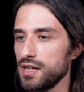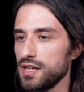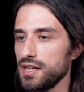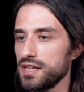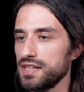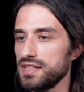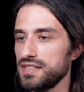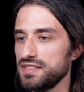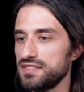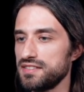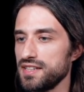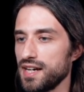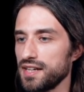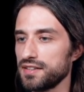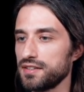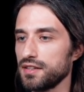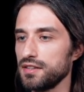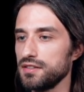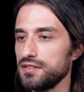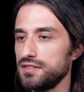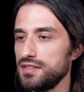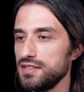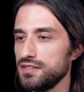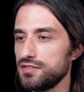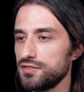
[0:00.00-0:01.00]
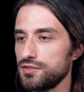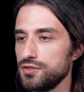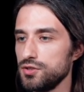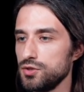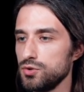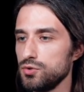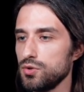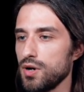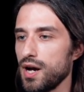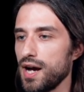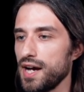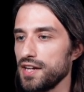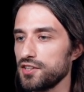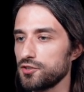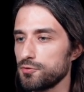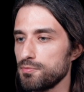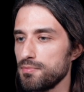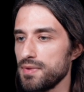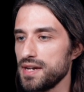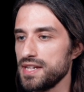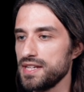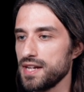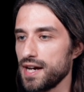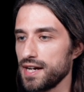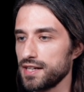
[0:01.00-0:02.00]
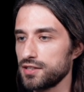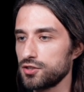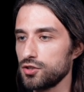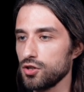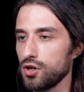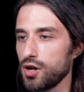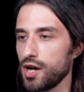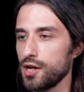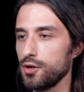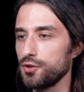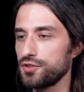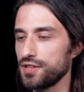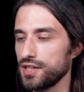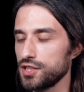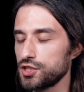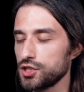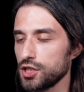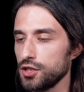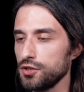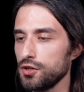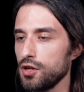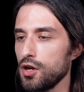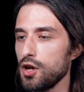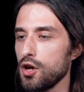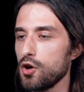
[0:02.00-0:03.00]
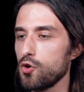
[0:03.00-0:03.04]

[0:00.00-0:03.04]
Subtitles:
is that this new @main_actor annotation